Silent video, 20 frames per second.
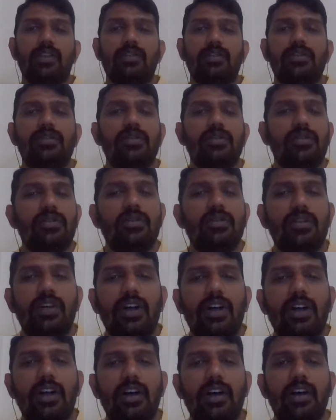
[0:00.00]
So
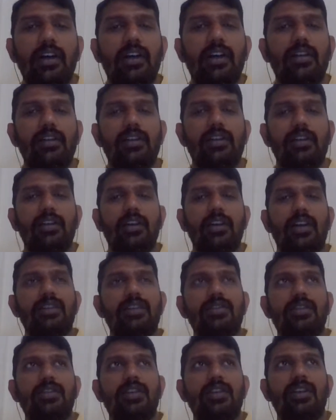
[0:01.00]

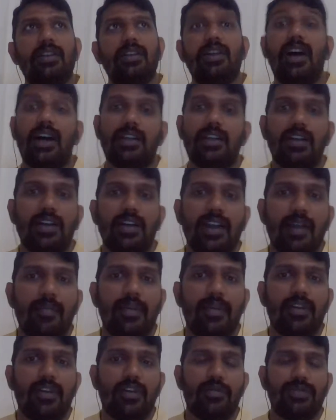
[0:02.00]
consider the other
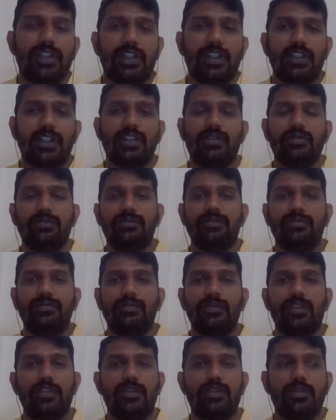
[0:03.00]
campaign objective.
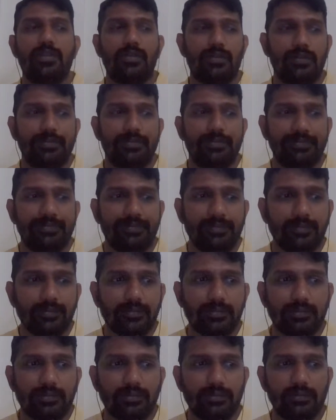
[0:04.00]
So
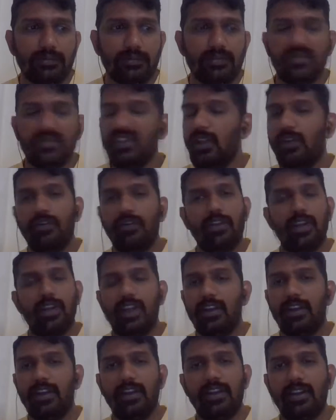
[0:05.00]

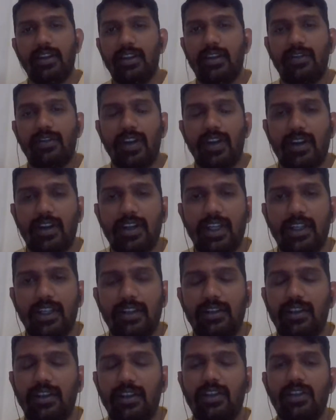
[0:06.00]
they were
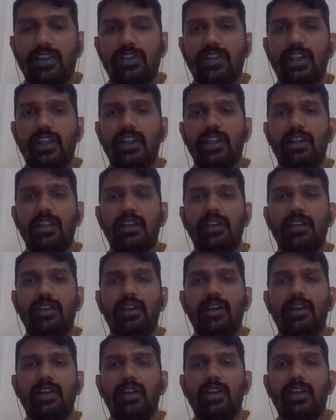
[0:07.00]
running initially.
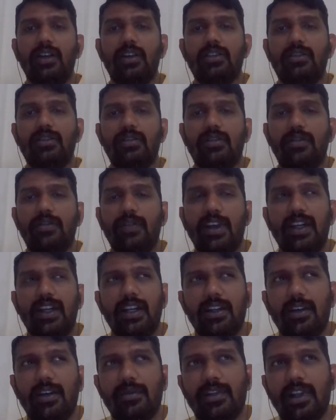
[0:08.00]
So when
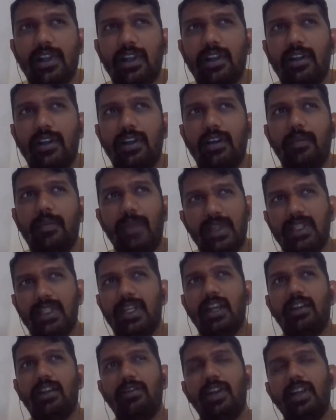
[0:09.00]
it comes,
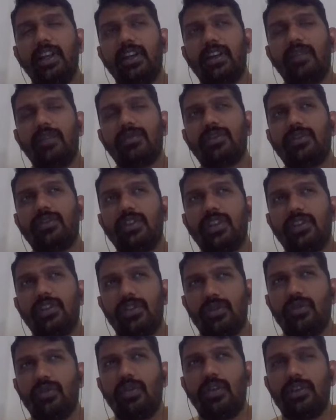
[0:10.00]
basically when it comes to
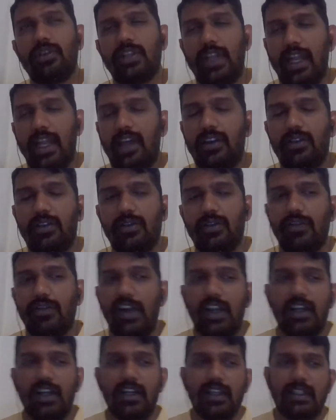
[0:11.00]
this two scenario
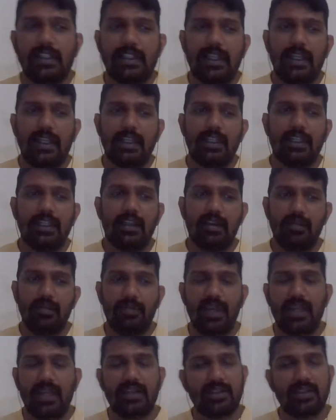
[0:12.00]
where it is like a
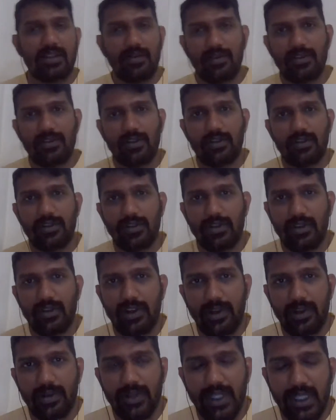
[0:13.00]
repair service also you
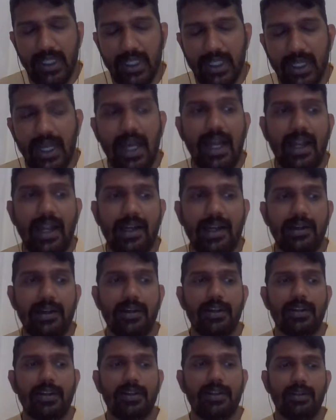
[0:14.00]
are doing, and